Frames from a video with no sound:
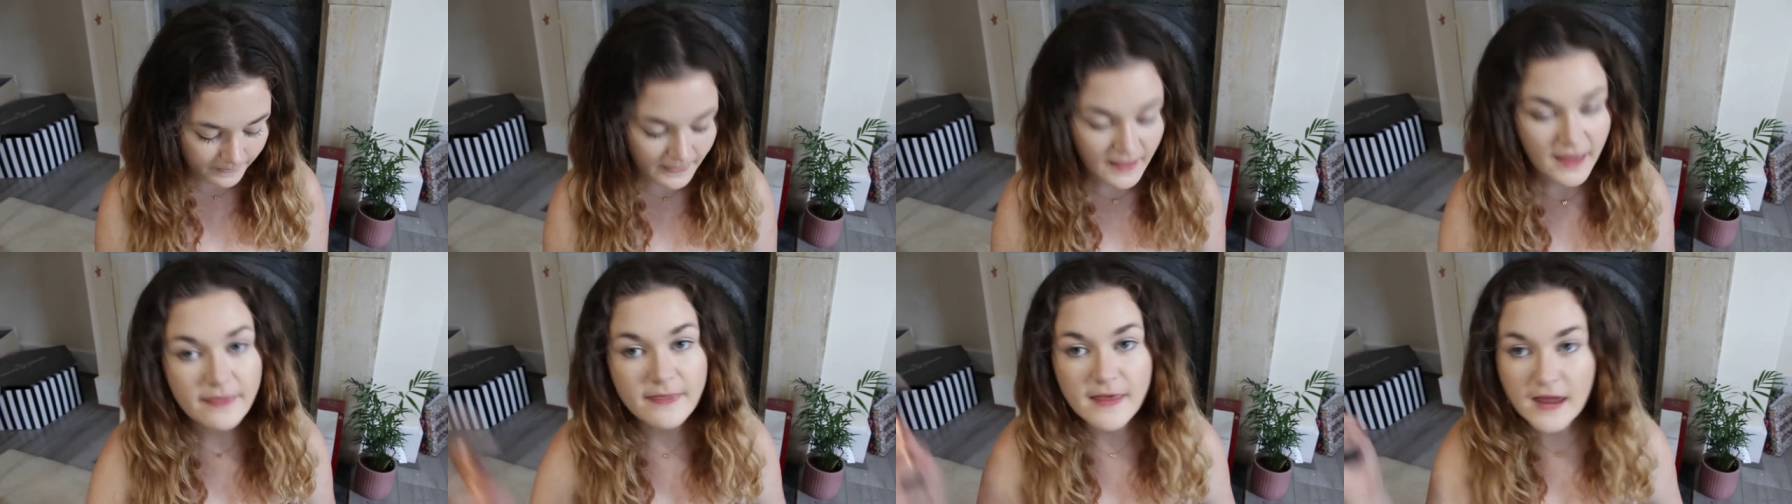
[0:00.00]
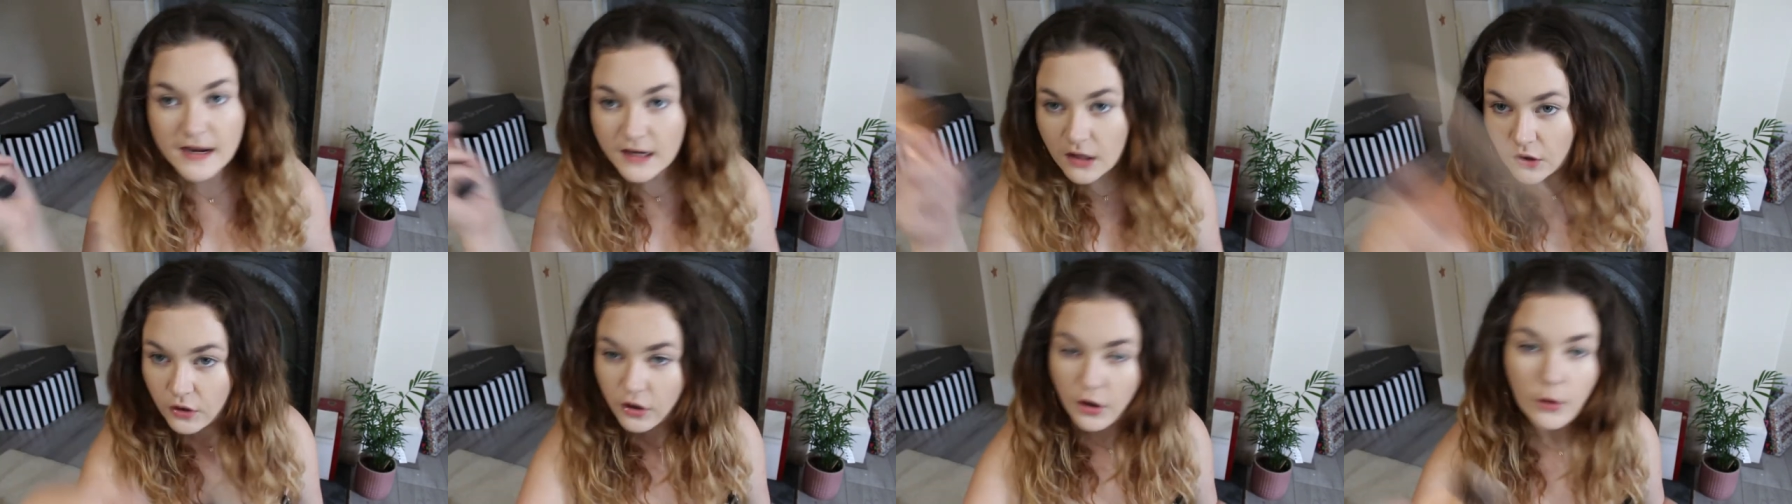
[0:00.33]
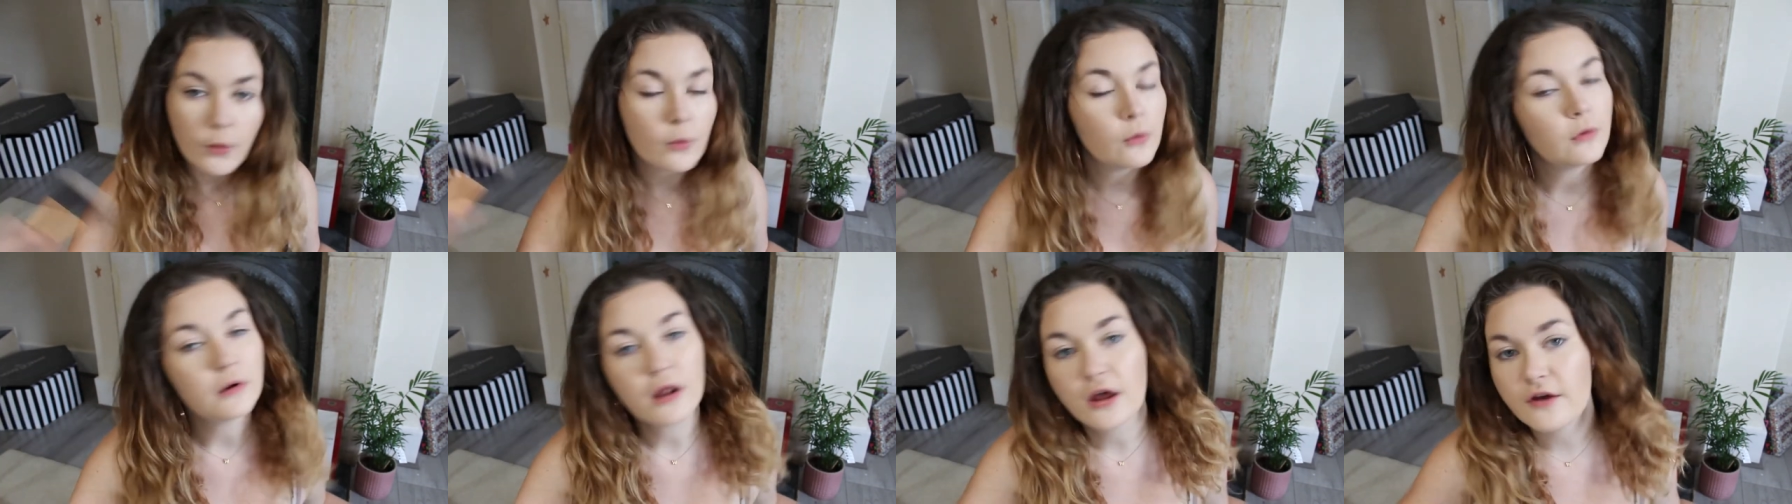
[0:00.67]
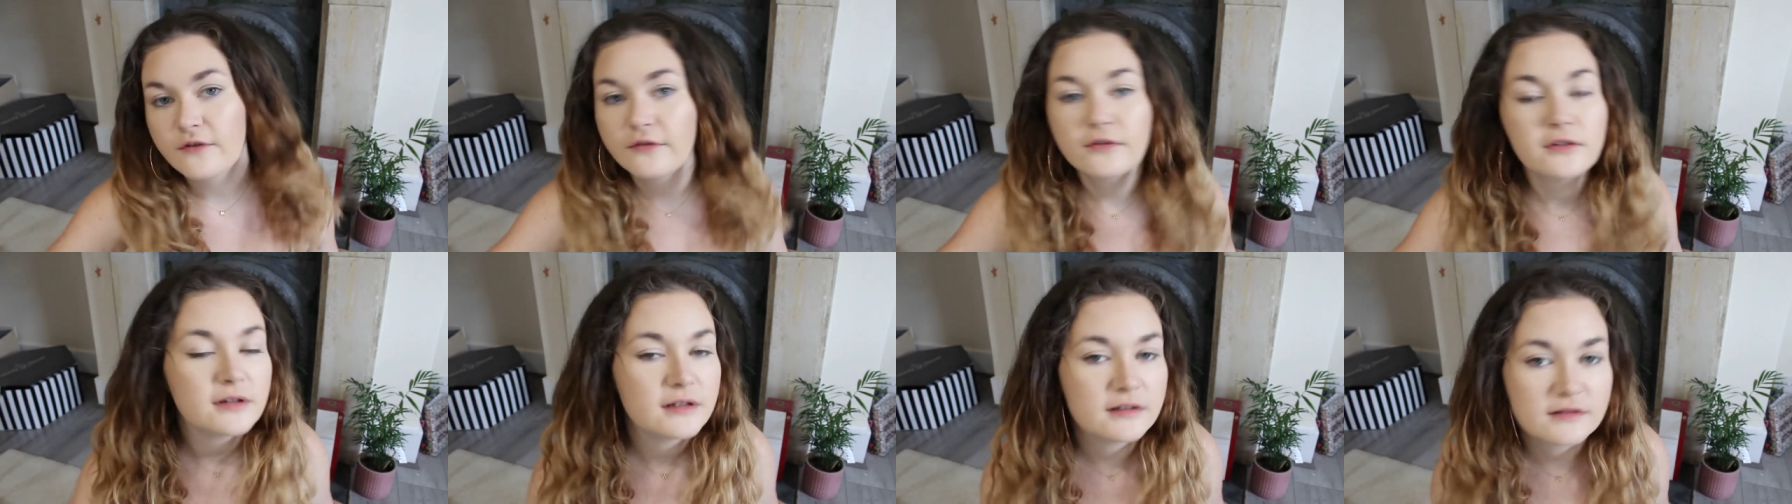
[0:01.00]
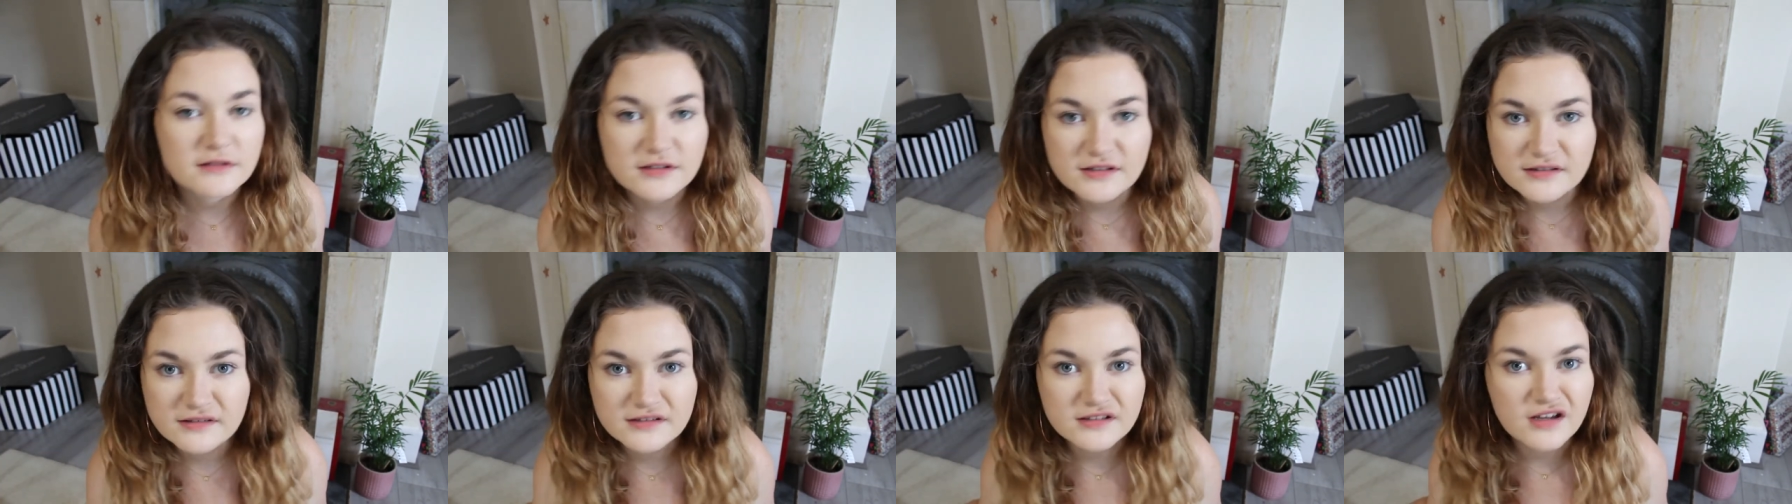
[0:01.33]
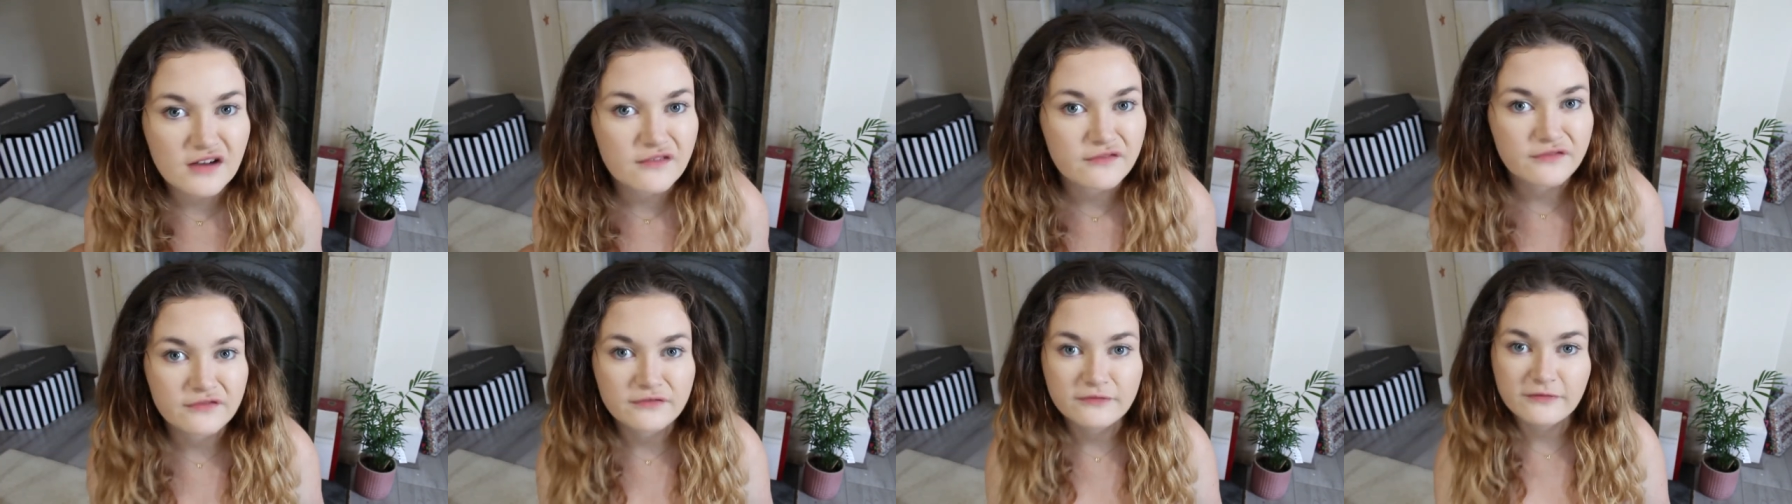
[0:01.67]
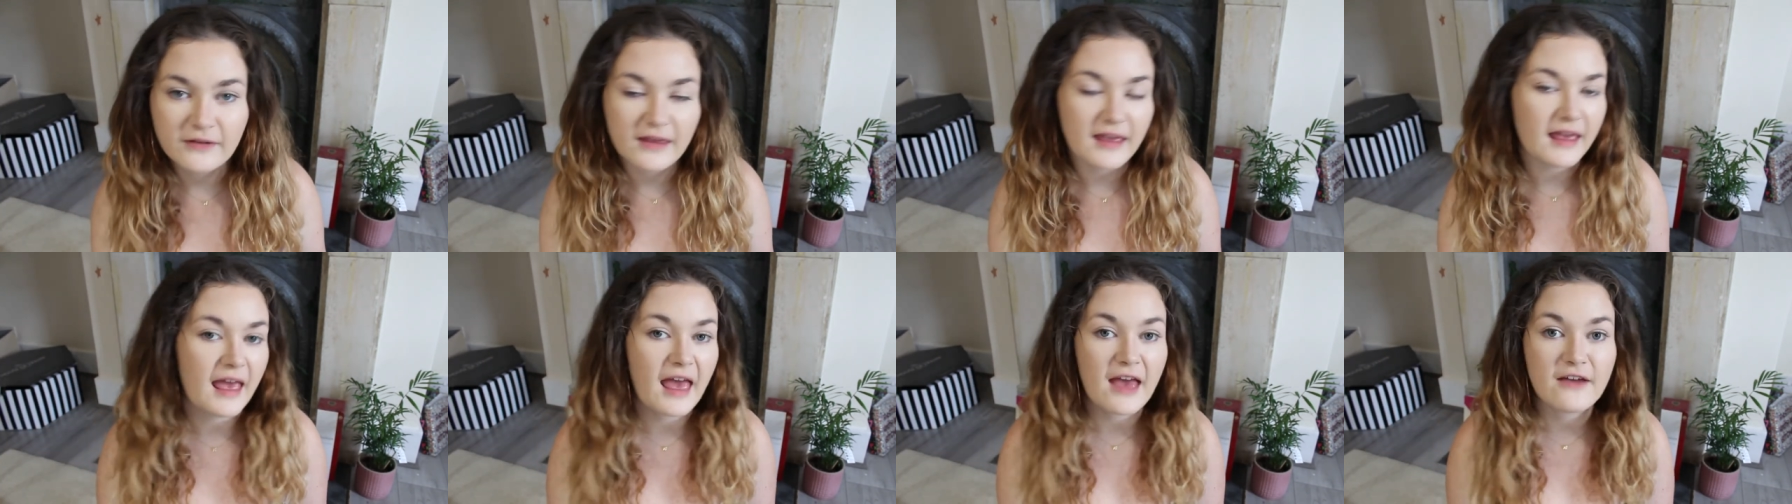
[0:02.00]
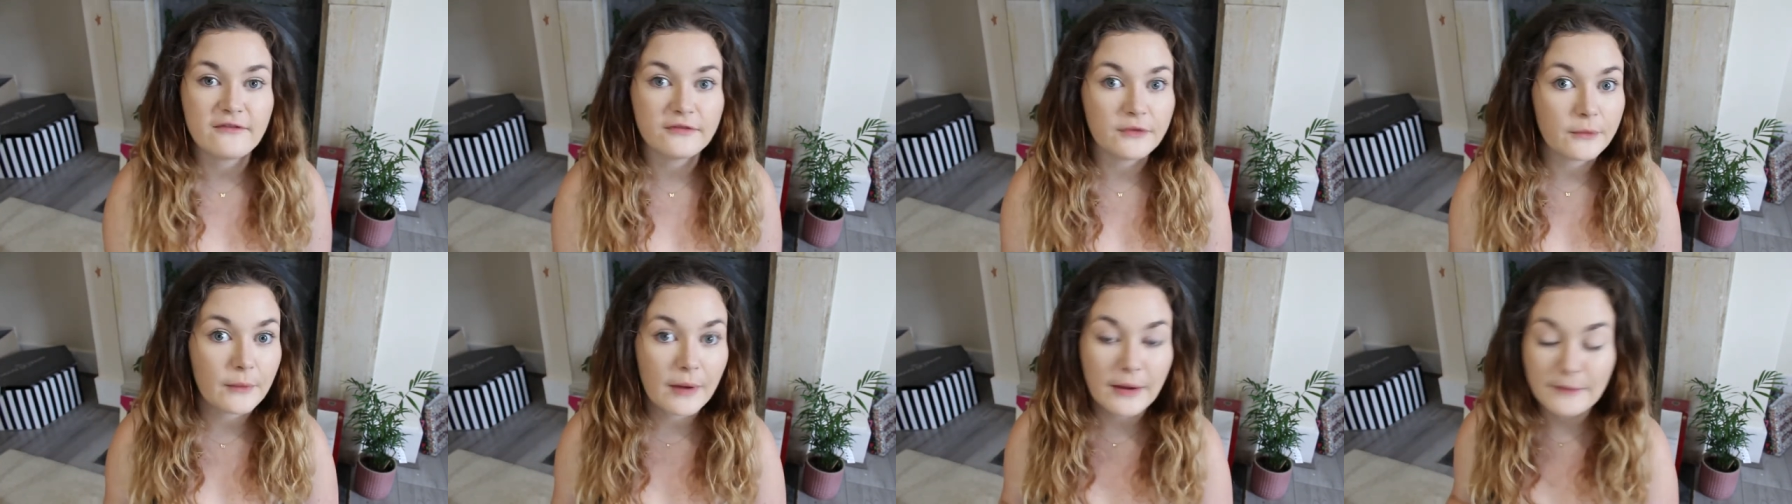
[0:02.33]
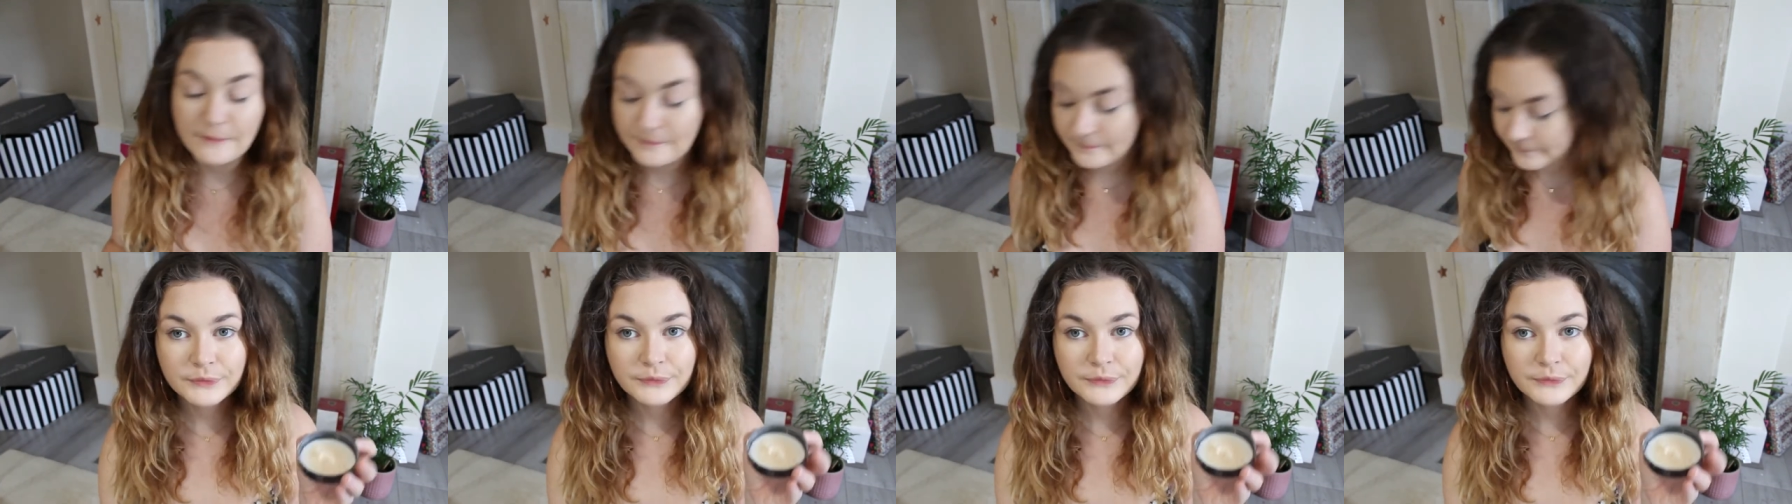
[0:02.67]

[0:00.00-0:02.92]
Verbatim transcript: and then I'll go all over and shove it everywhere.